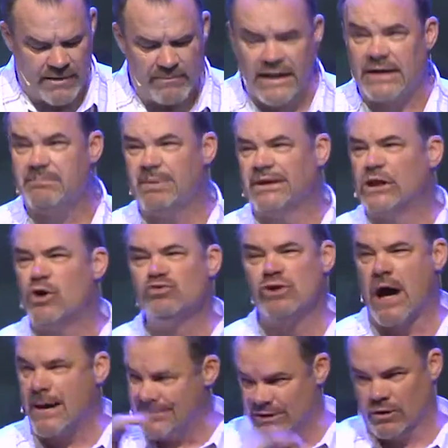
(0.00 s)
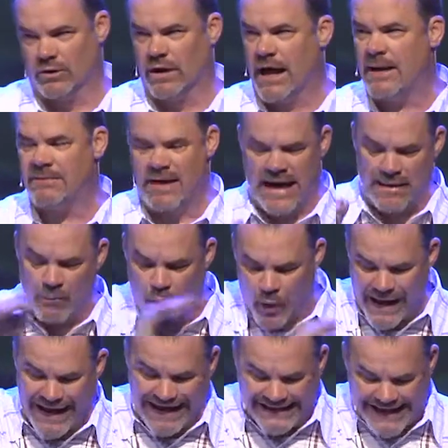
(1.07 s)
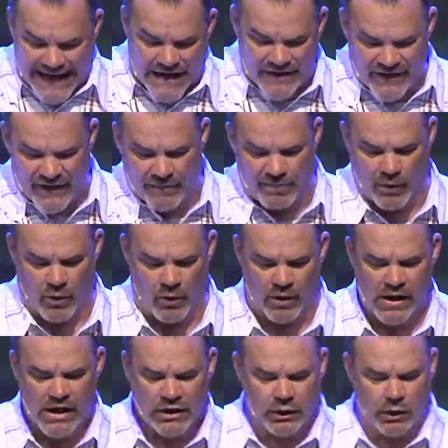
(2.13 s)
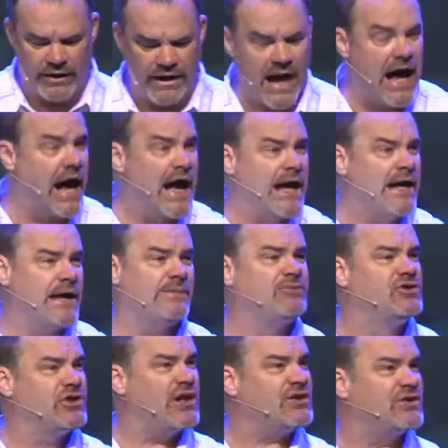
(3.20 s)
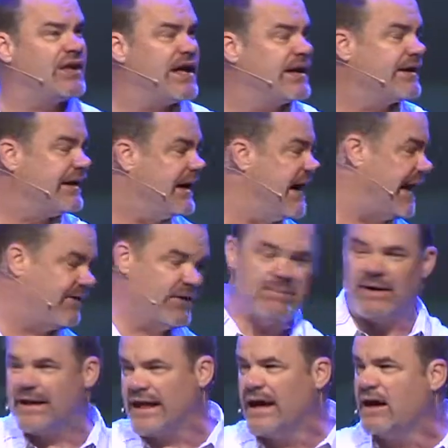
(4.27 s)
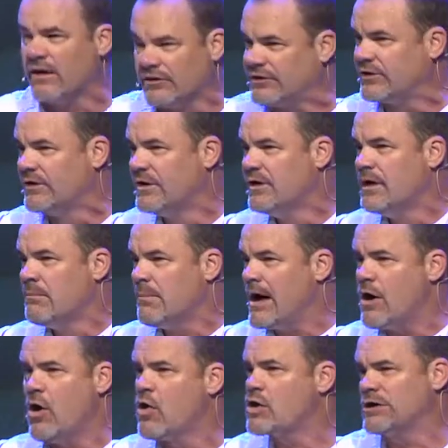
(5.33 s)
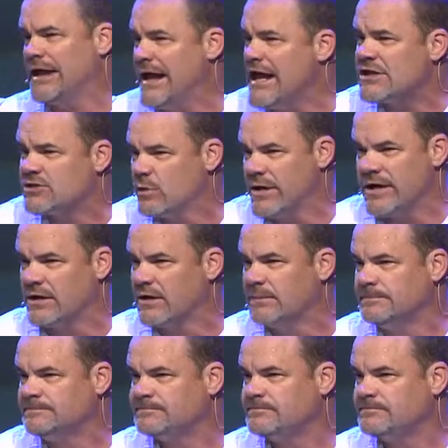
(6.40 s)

I'm like below nominal. I'm, I'm way down on the pole. Lord, I am just like everybody else. My whole clan's weak.